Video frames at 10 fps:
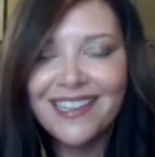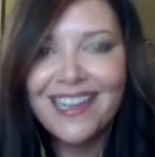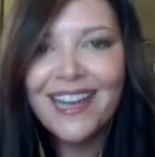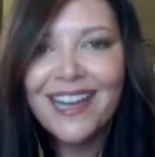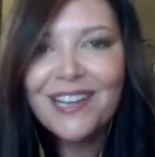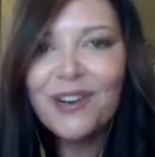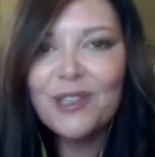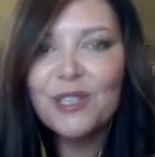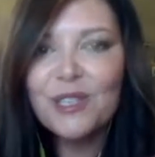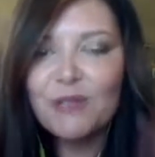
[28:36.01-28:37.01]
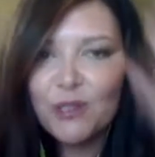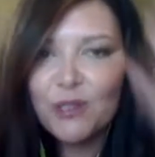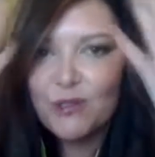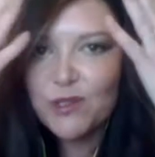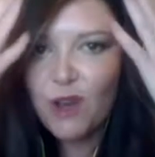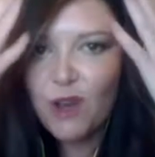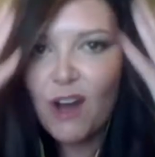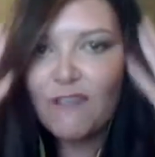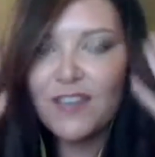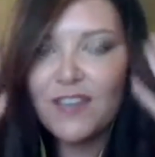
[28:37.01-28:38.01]
And I encourage you to
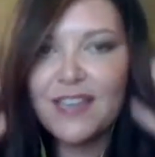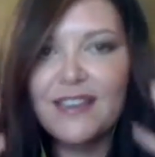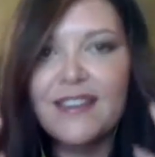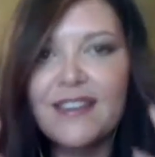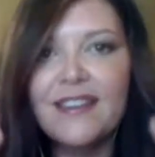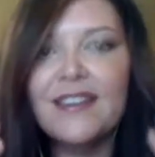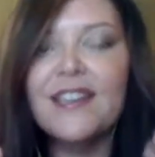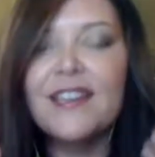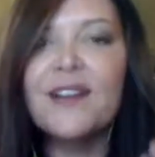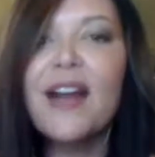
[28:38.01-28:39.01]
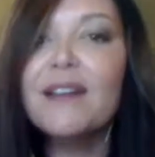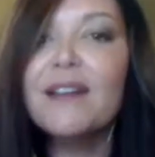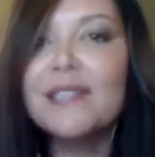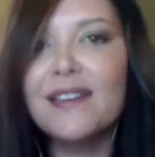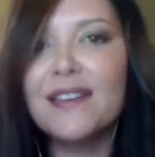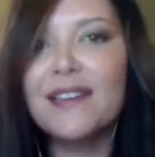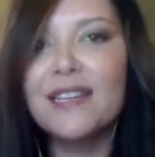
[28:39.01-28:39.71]
soften your outside,